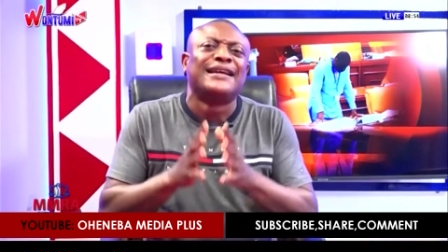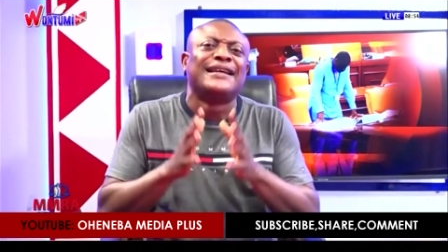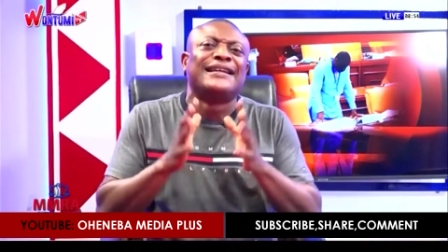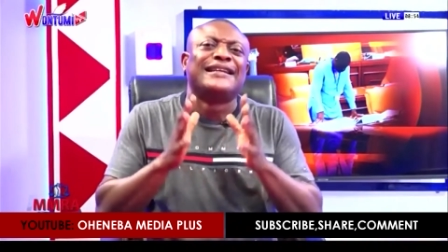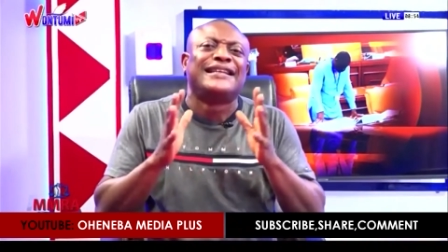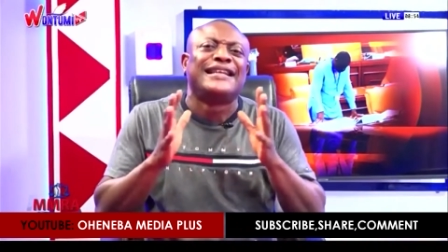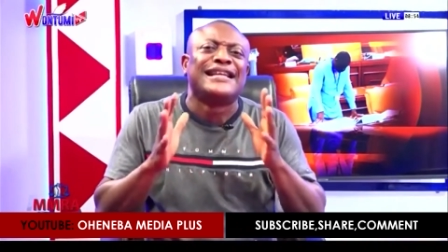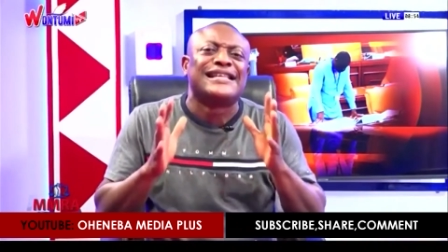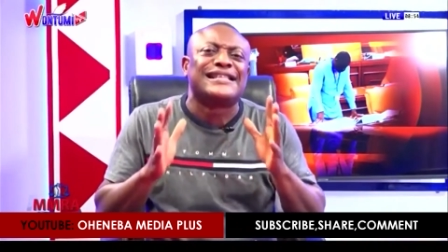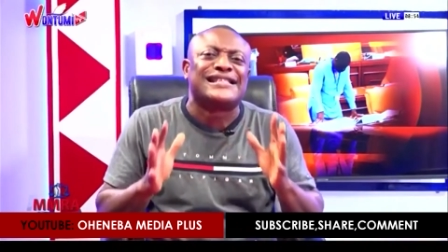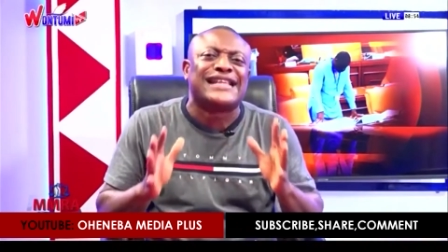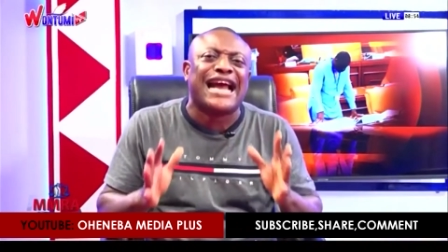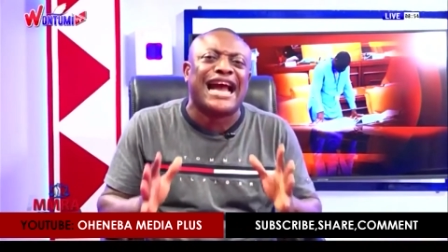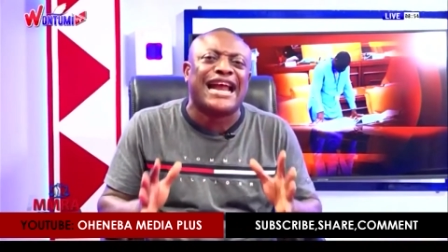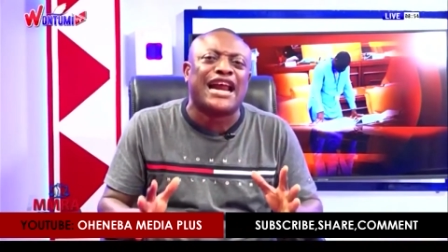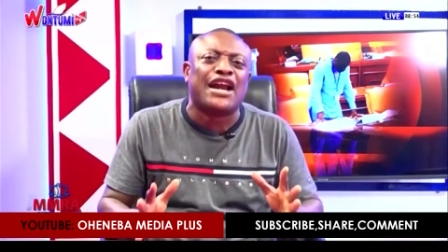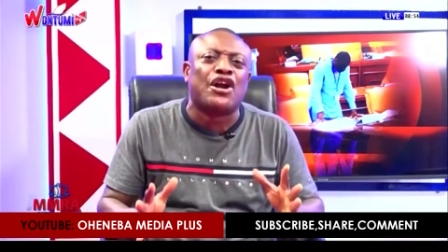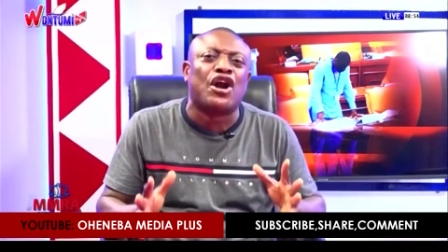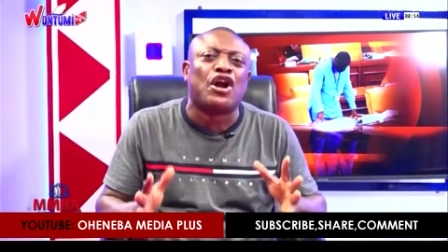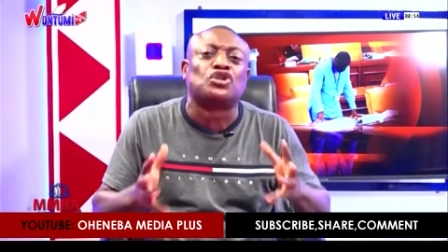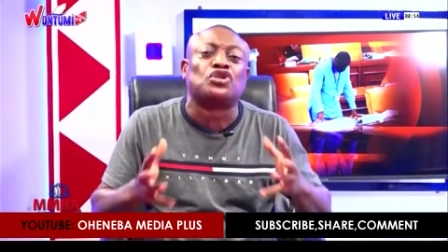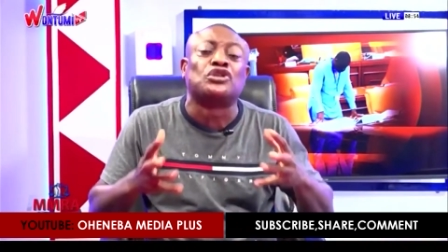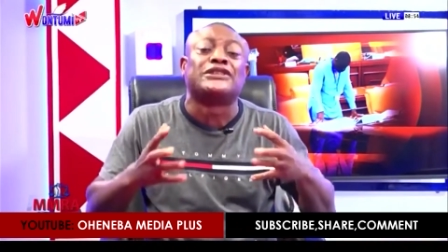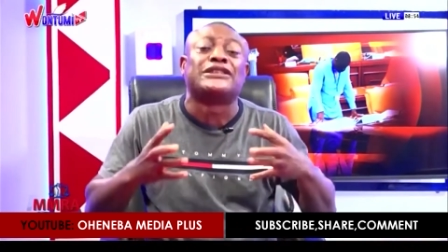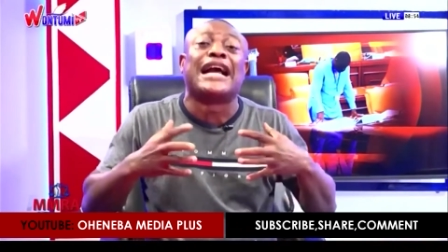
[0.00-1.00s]
decided
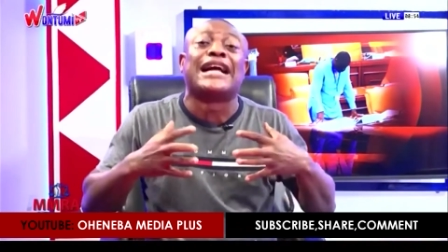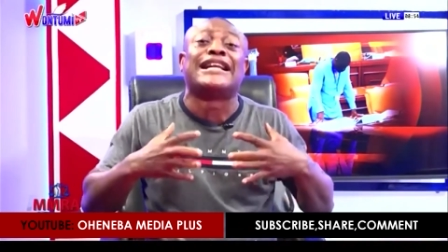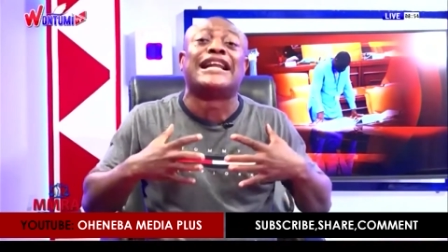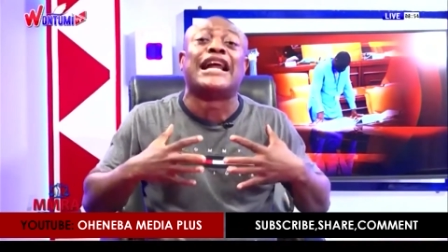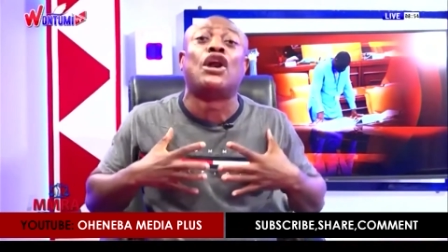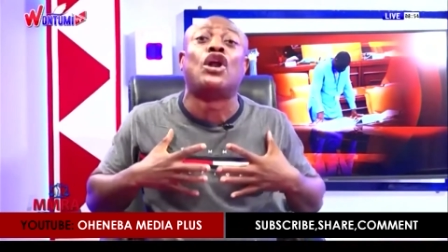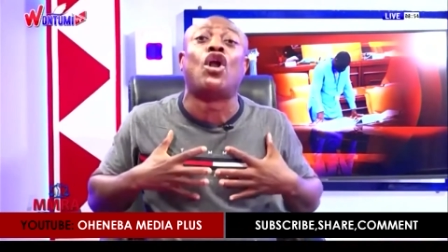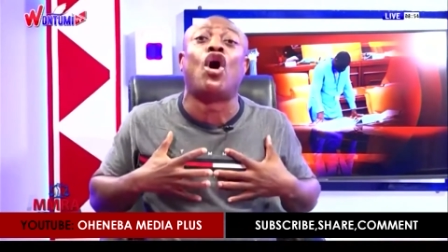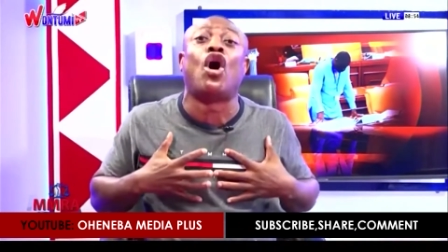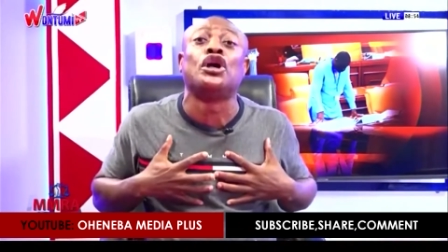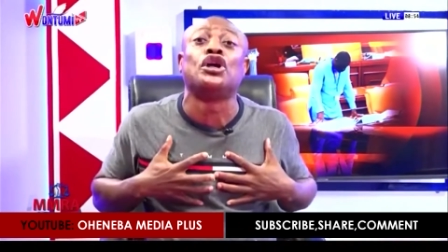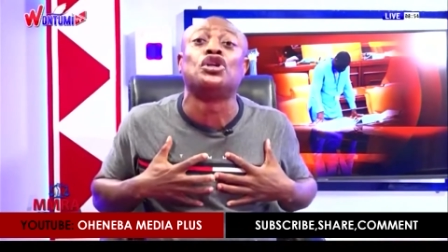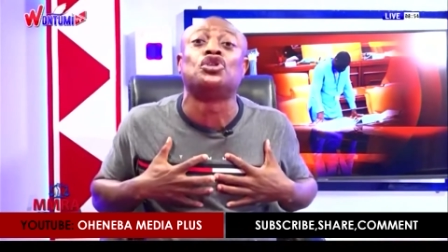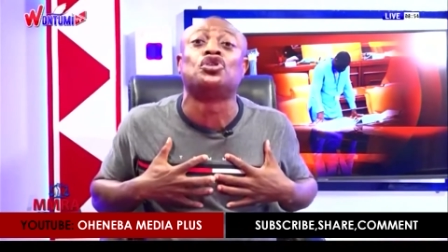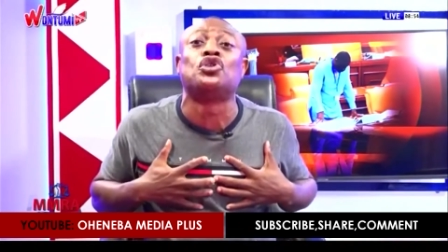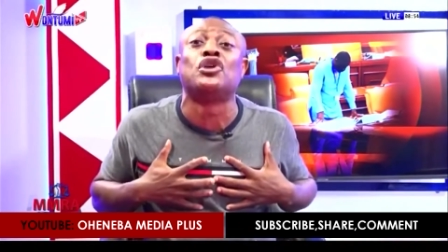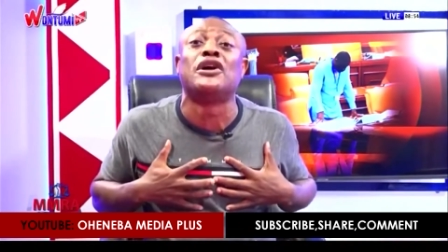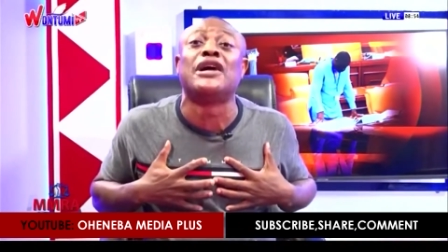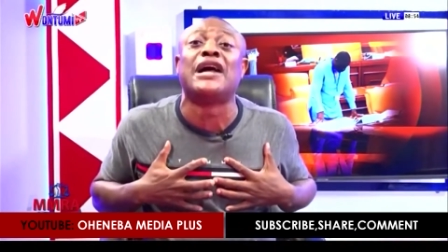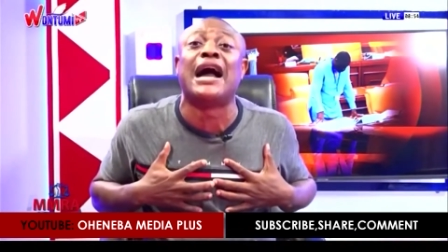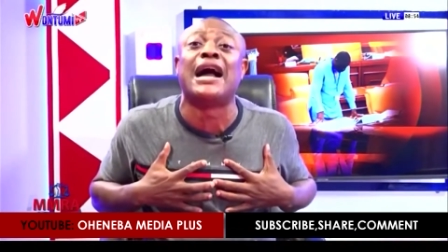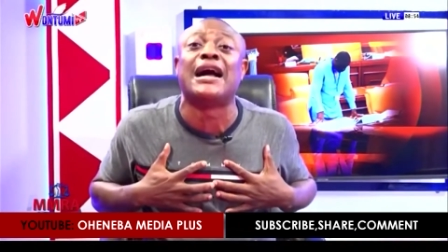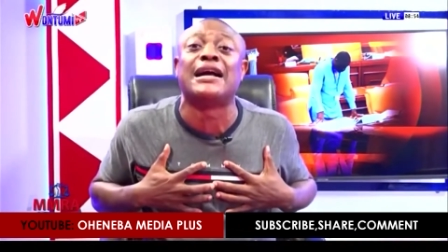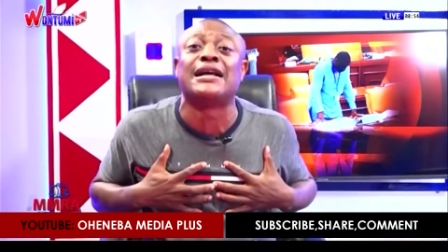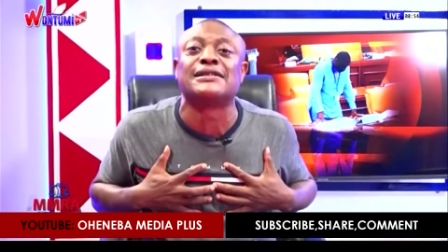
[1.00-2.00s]
not to take the law into
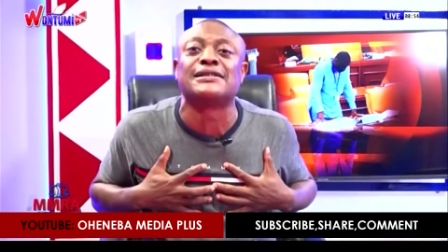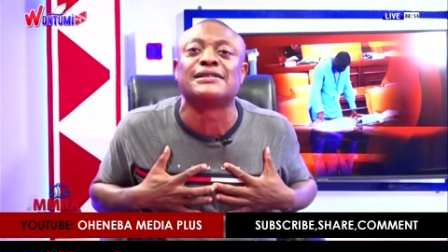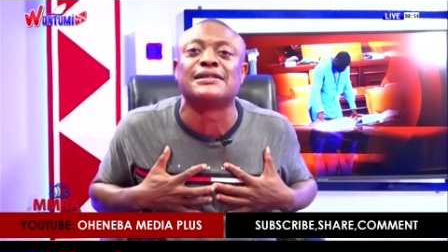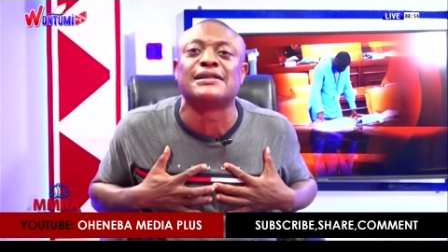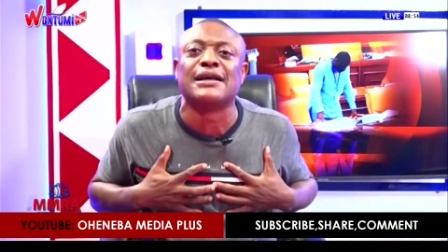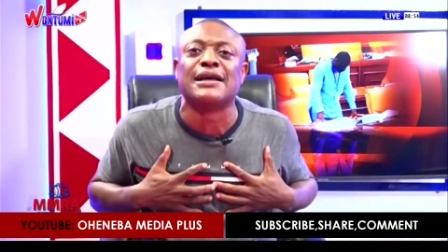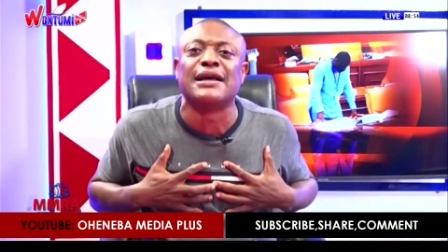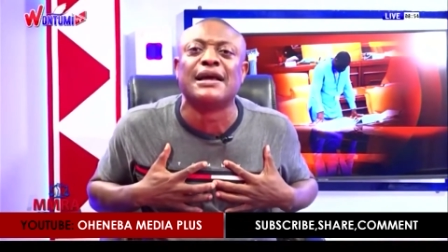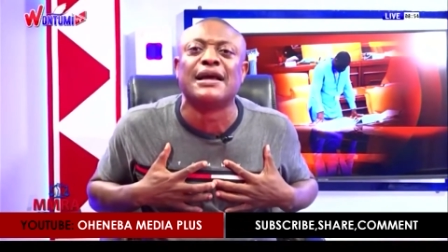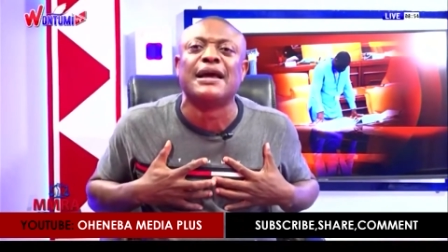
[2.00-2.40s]
their hands,